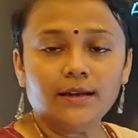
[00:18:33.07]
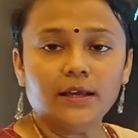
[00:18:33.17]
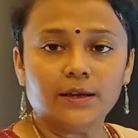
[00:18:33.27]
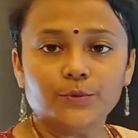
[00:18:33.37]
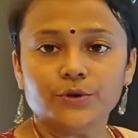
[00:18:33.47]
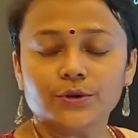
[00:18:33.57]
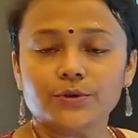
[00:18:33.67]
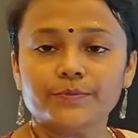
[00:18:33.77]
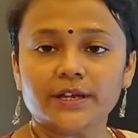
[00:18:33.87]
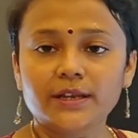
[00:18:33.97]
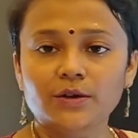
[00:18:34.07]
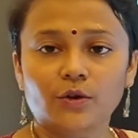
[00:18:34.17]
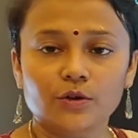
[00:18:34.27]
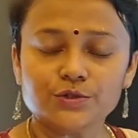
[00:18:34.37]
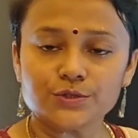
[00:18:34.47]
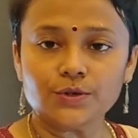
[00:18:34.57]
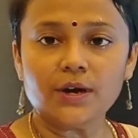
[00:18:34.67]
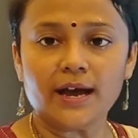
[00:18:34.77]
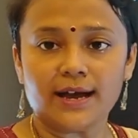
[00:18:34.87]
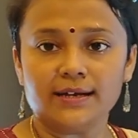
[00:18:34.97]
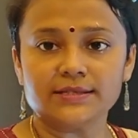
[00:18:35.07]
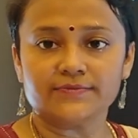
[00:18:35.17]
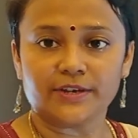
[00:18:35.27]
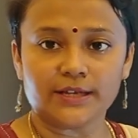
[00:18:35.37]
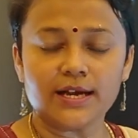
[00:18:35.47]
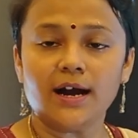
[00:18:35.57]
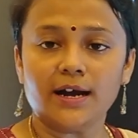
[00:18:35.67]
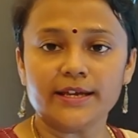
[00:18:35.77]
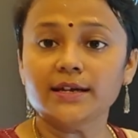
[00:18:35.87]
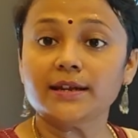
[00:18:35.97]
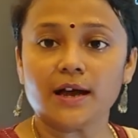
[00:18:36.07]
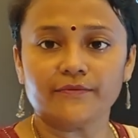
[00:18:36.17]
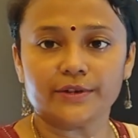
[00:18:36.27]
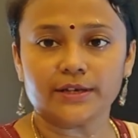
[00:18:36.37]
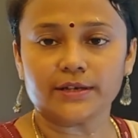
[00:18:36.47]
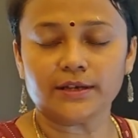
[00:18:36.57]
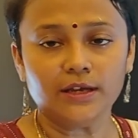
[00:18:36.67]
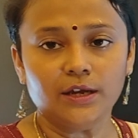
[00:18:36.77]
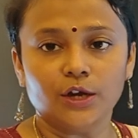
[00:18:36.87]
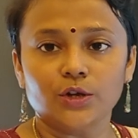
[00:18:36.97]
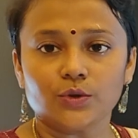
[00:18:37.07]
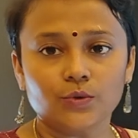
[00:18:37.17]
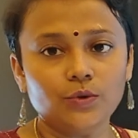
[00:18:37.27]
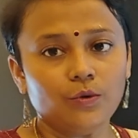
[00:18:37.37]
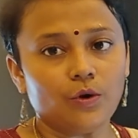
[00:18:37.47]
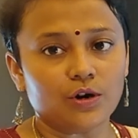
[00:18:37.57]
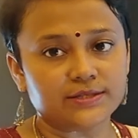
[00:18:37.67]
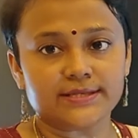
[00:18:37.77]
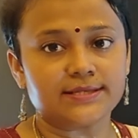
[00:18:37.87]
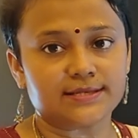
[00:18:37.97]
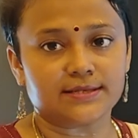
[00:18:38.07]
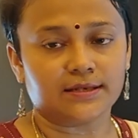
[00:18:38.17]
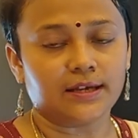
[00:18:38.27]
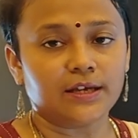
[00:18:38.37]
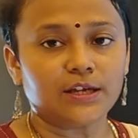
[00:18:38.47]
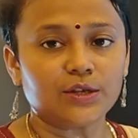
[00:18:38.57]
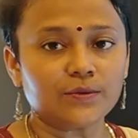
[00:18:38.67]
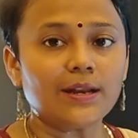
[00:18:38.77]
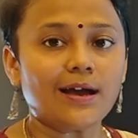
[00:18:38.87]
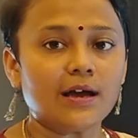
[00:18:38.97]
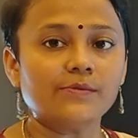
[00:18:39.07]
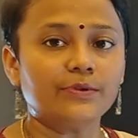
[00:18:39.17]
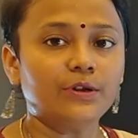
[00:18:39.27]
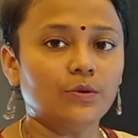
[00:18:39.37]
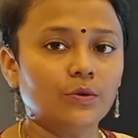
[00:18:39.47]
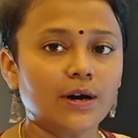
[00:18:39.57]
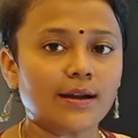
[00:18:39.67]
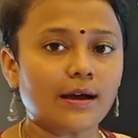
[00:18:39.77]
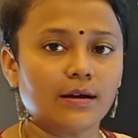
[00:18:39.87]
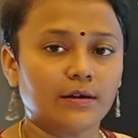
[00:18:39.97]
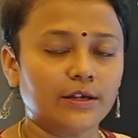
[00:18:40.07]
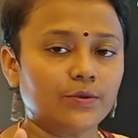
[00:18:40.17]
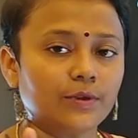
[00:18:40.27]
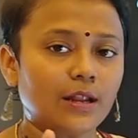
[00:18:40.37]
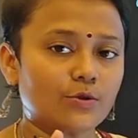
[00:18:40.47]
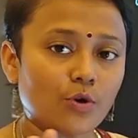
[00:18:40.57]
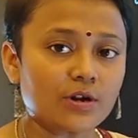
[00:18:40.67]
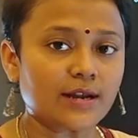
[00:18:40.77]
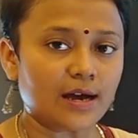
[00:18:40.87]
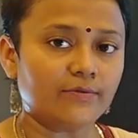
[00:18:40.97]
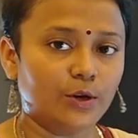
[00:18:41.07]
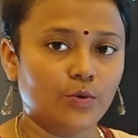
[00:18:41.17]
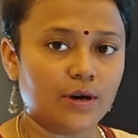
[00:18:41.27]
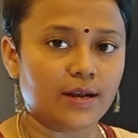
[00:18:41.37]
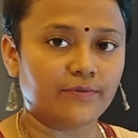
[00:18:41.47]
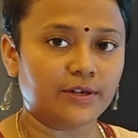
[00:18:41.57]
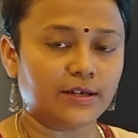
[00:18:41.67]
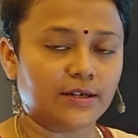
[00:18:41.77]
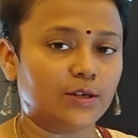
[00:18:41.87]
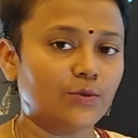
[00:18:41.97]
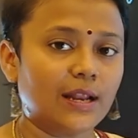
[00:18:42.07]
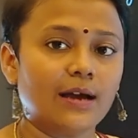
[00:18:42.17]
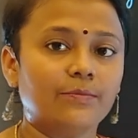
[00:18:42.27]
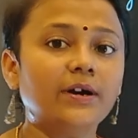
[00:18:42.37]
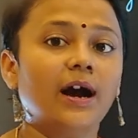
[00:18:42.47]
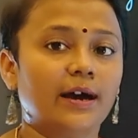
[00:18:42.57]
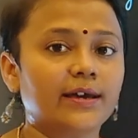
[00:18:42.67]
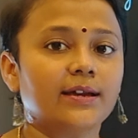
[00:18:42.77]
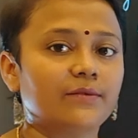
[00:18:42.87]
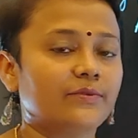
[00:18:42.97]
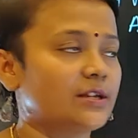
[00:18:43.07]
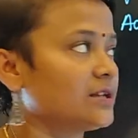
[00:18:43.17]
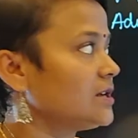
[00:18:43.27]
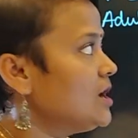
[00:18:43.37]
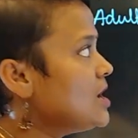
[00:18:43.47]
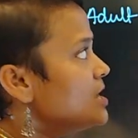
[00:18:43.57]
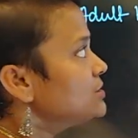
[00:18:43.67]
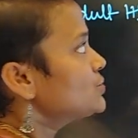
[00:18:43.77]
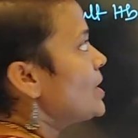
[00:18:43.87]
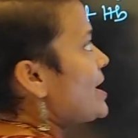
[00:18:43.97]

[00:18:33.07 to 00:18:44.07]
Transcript: hemoglobin also has very higher affinity to oxygen. It will have a lower, it will not have a lower affinity, it will have a higher affinity. So